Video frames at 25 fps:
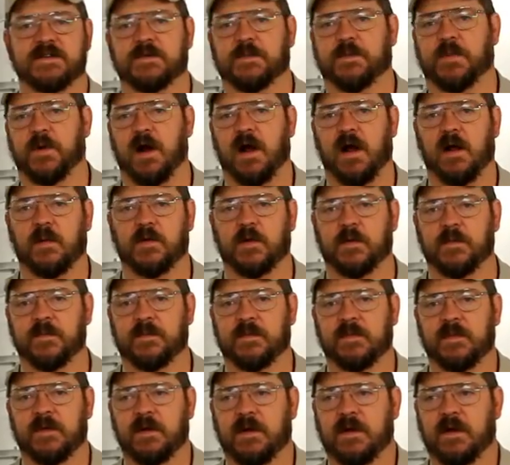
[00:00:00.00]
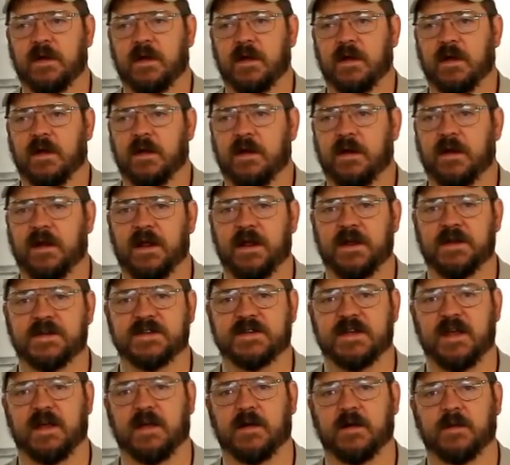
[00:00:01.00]
a problem,
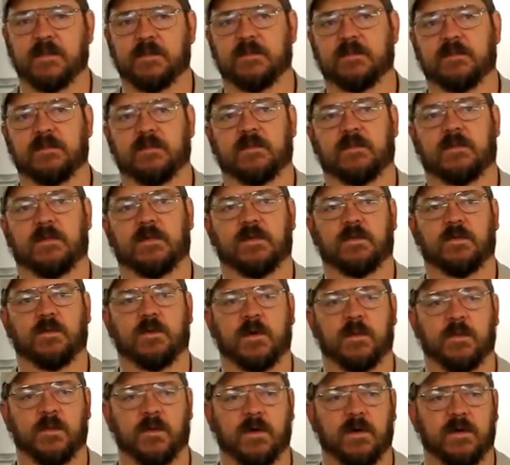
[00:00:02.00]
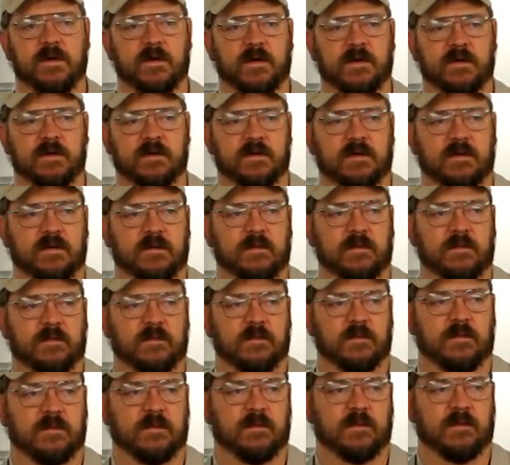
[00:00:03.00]
needs help, we're more
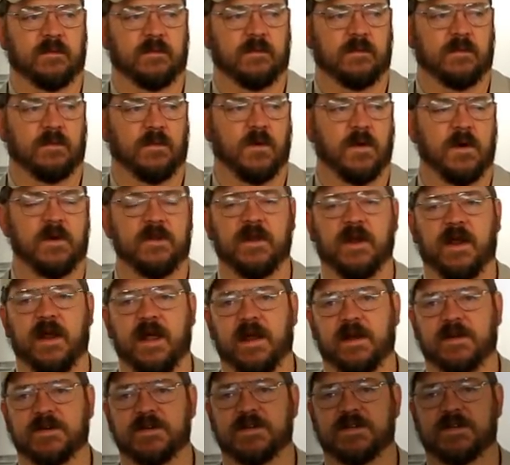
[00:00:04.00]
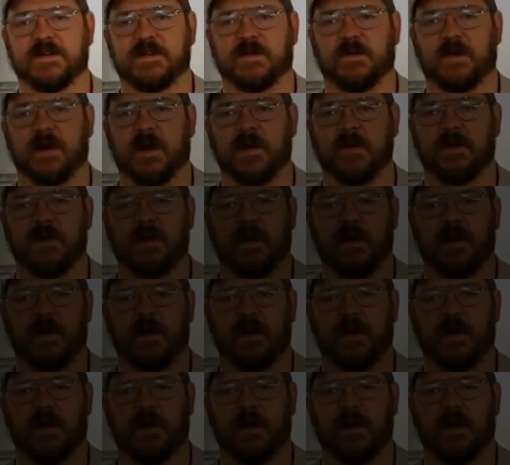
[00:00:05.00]
than anxious to go out and